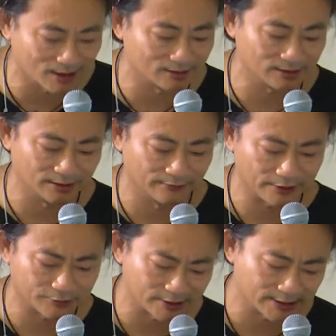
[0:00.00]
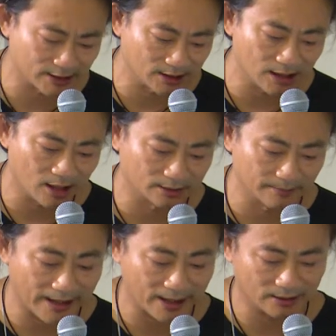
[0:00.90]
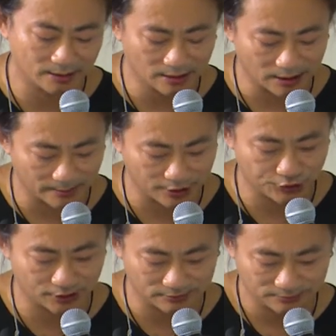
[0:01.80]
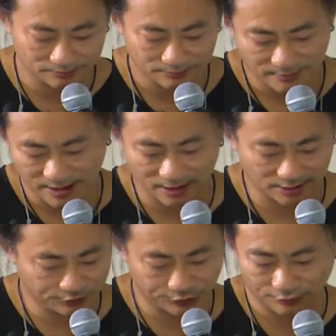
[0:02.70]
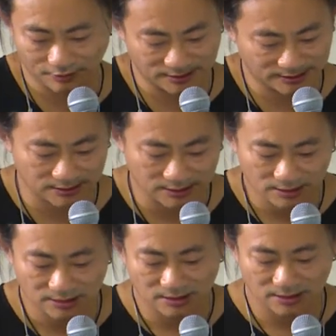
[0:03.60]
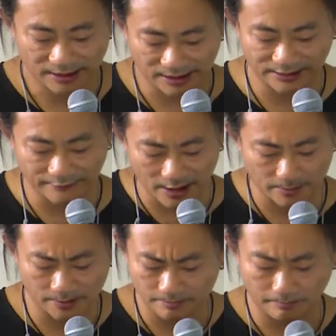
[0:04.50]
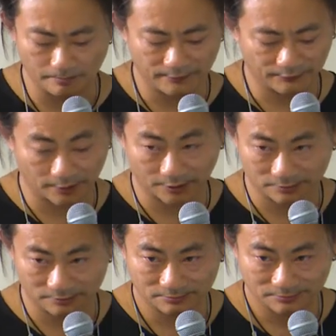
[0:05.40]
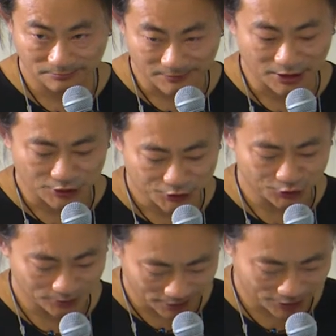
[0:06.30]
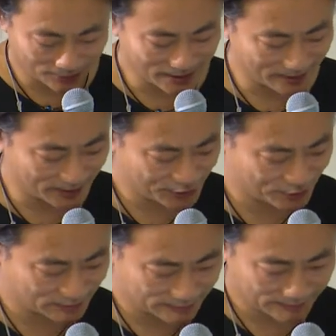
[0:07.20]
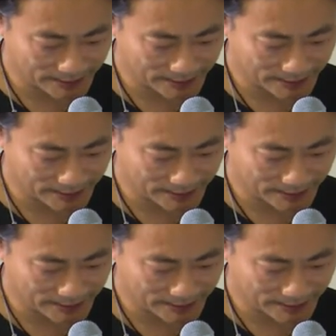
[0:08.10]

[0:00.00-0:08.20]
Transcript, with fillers: and efficiency on man and machine, like the tools can develop for human and machine.